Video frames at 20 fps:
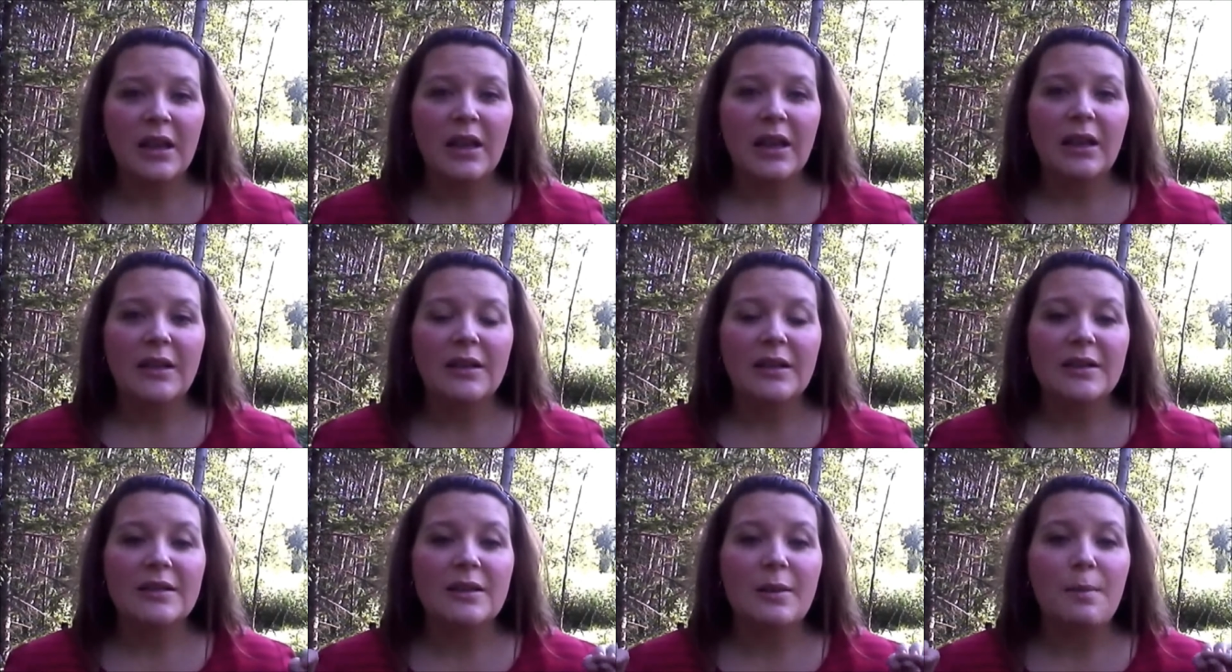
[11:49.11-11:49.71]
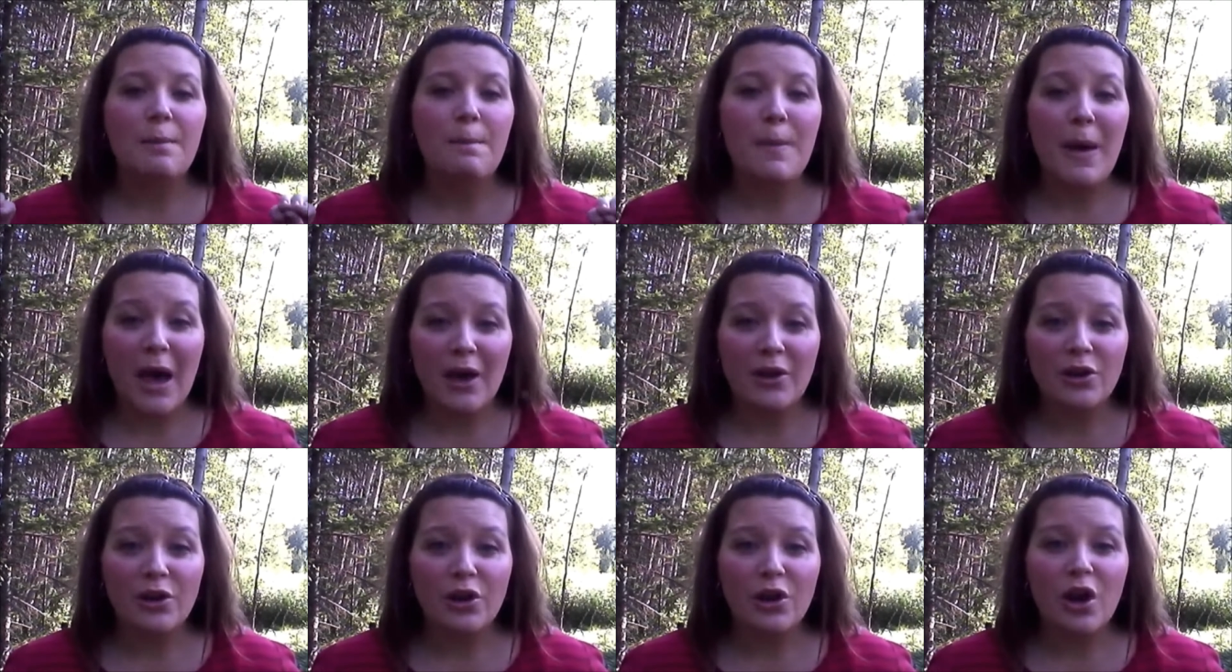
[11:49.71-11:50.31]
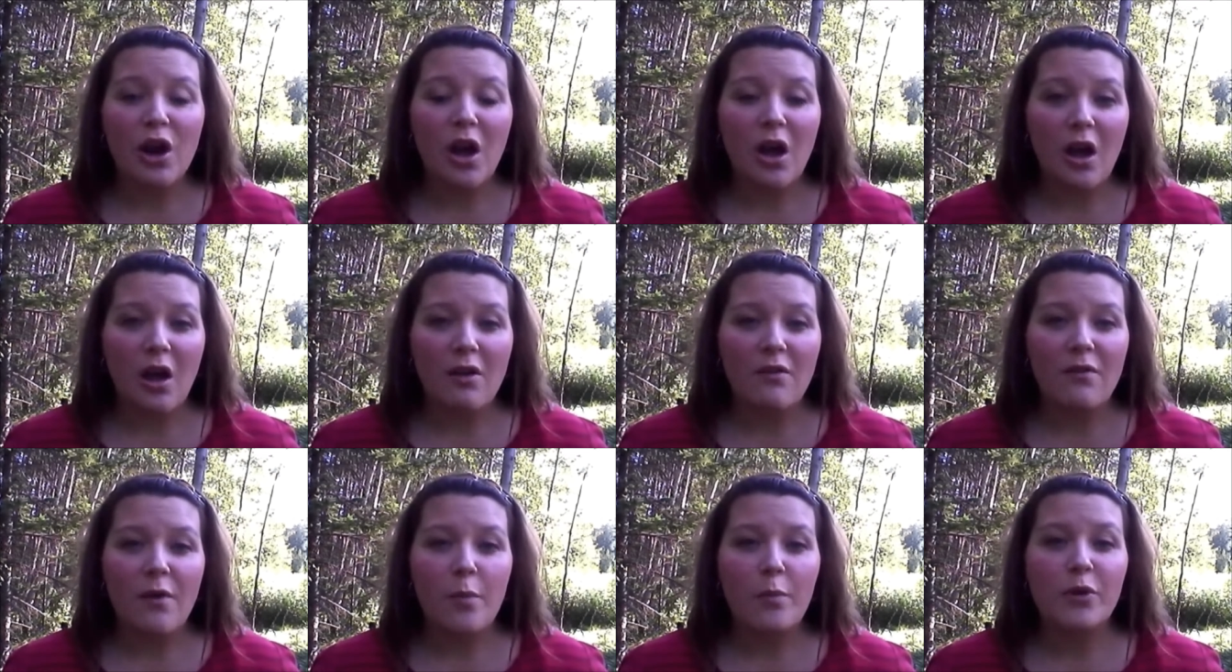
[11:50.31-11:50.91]
it is a matter
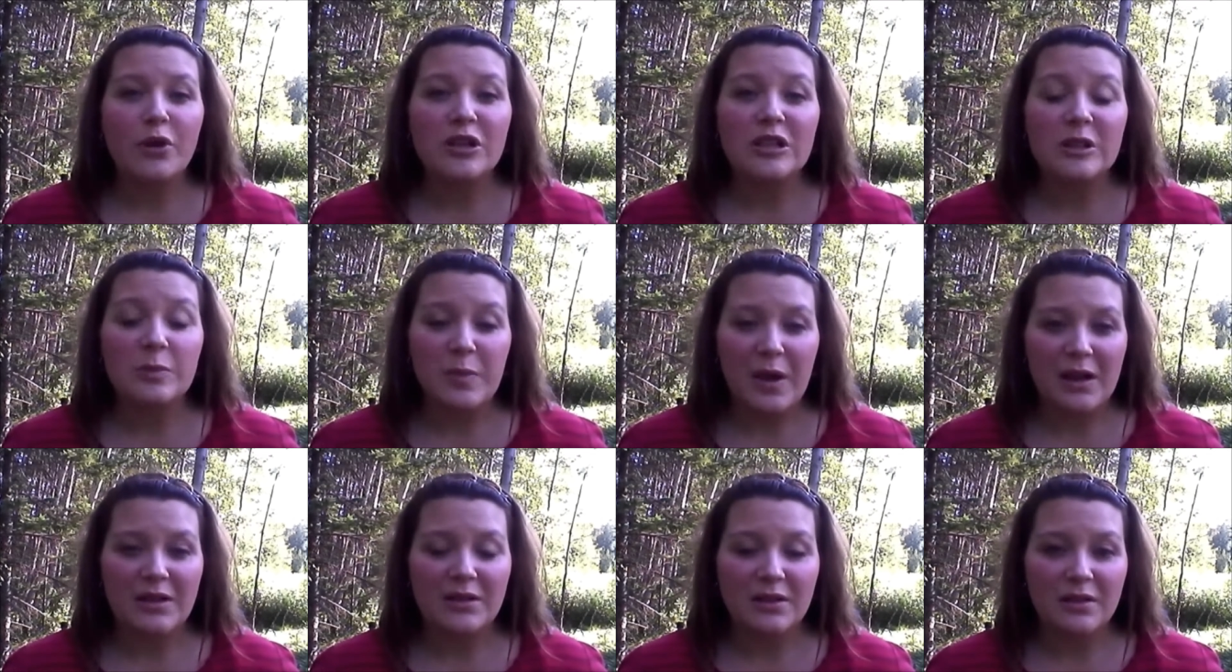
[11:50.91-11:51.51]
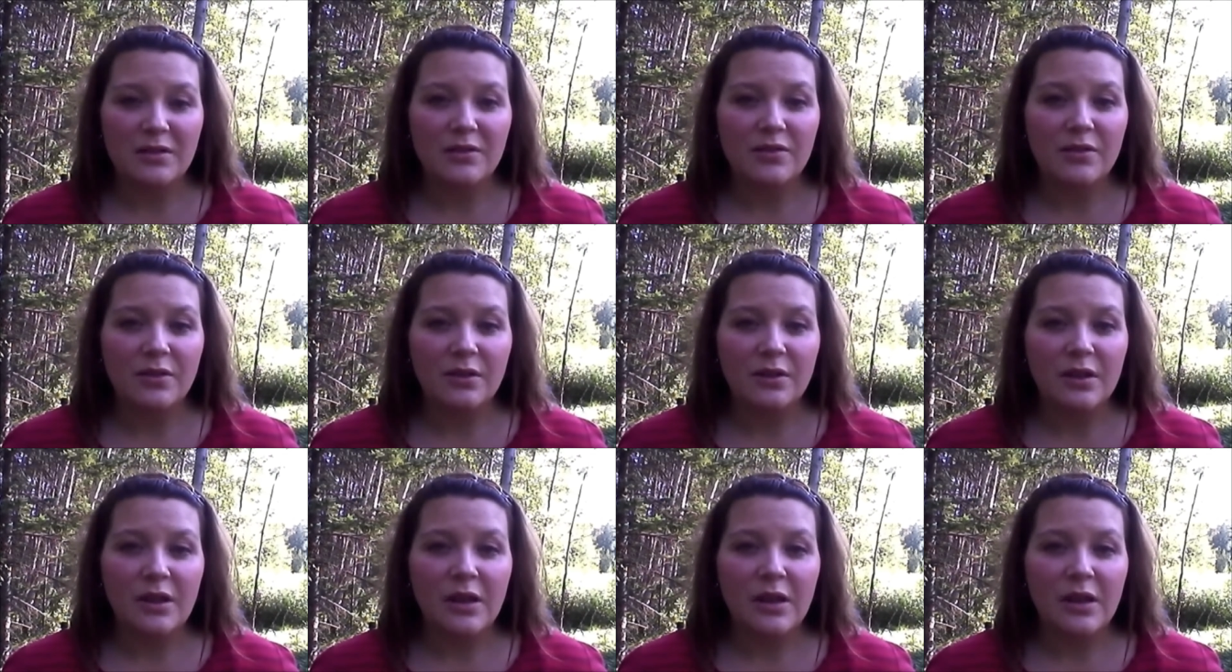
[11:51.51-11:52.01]
of perspective.